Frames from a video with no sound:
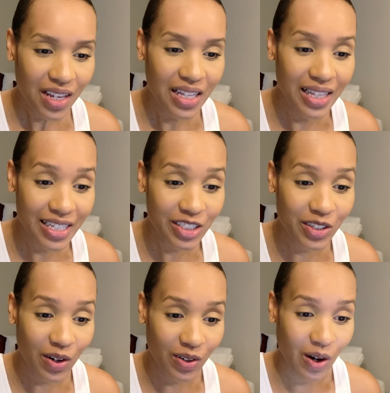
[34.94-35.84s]
let's
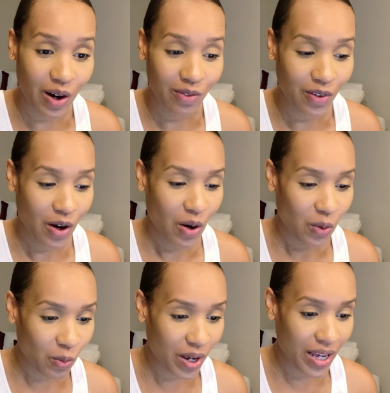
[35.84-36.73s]
start off
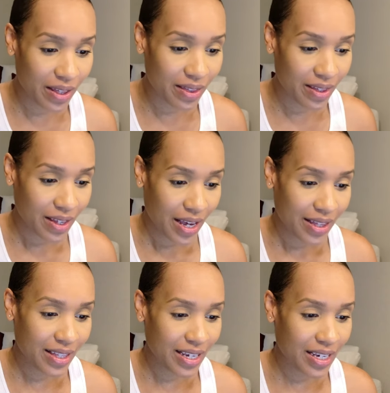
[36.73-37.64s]
with
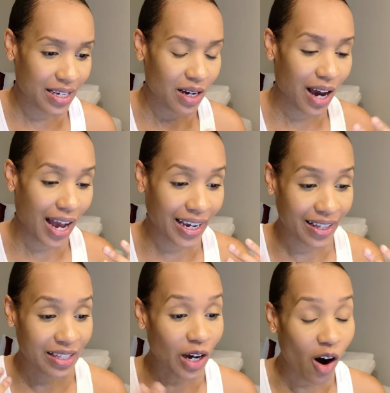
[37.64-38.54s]
the I
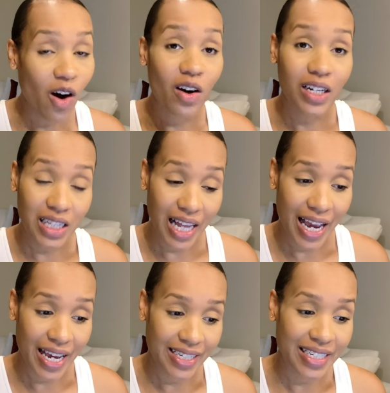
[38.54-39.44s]
got the all
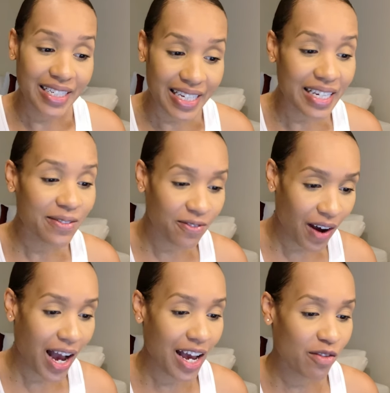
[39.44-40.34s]
clad
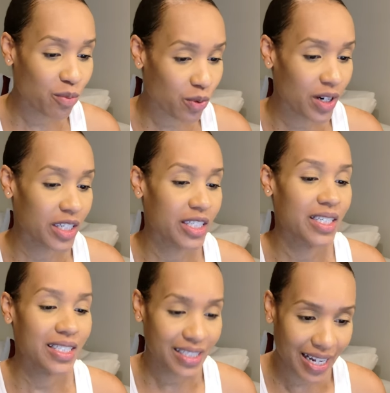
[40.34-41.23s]
D5 brushed
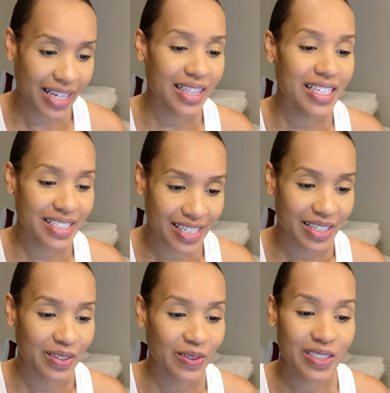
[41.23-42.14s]
stainless
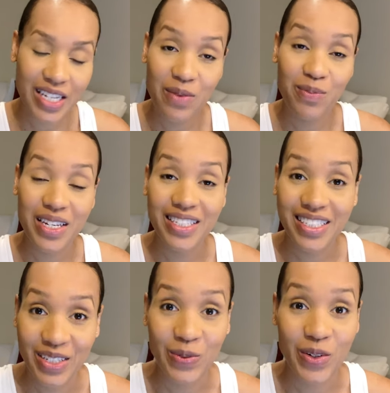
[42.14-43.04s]
steel 10 piece
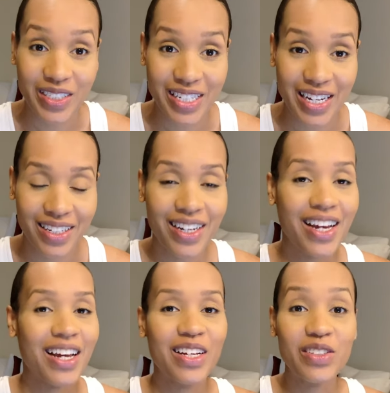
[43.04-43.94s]
cookware set.
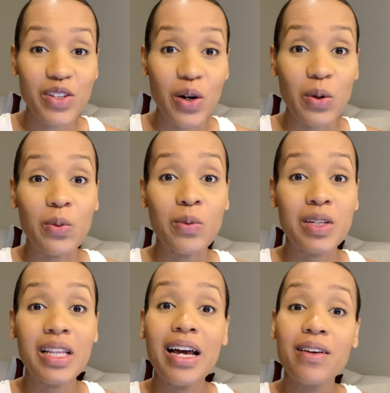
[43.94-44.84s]
So when we
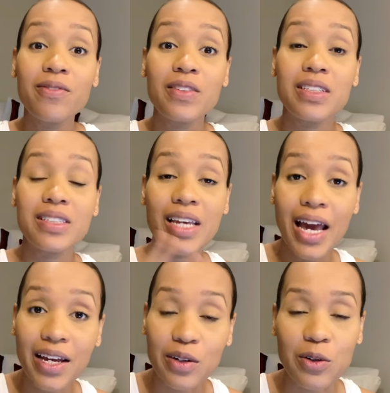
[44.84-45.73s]
left
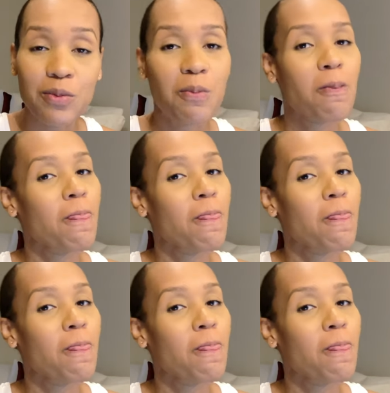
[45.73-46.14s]
Seattle,